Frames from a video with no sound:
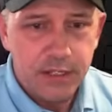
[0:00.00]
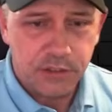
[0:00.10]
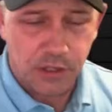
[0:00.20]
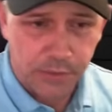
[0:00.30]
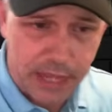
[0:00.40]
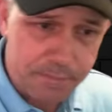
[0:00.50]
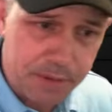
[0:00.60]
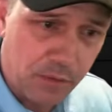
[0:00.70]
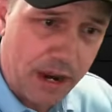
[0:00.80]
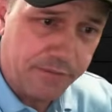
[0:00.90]
So when that
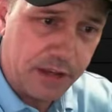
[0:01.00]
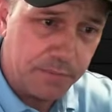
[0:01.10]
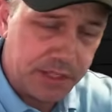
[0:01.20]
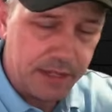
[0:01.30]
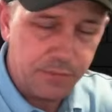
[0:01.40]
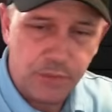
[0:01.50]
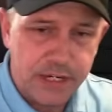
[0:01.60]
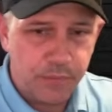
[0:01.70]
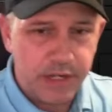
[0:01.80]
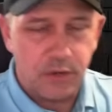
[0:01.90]
big wave comes in,
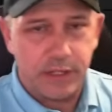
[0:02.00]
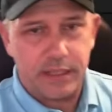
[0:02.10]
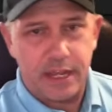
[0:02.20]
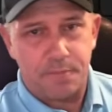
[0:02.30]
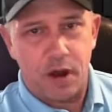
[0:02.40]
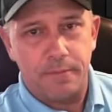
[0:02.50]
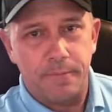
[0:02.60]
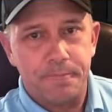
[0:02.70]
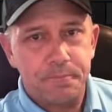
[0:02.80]
we don't get that problem.